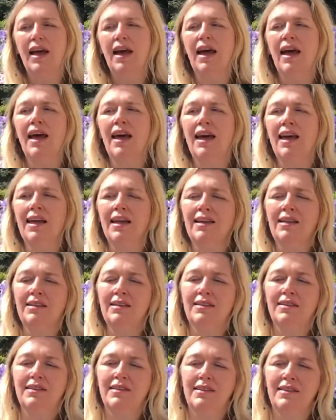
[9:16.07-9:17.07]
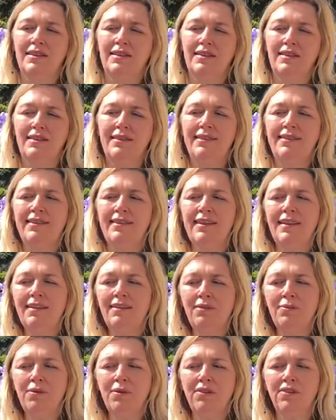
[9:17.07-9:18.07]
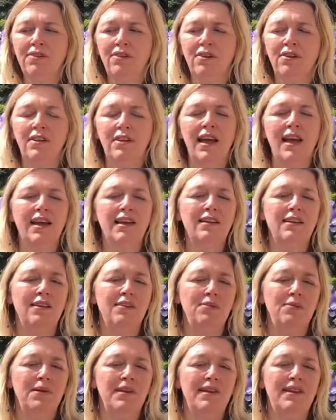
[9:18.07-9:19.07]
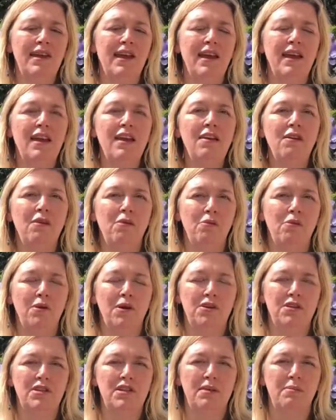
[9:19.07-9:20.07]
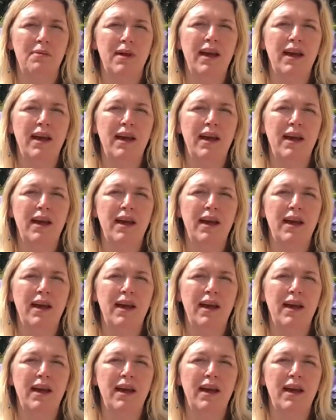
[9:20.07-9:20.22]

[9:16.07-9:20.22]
And this was connected with the hero worship.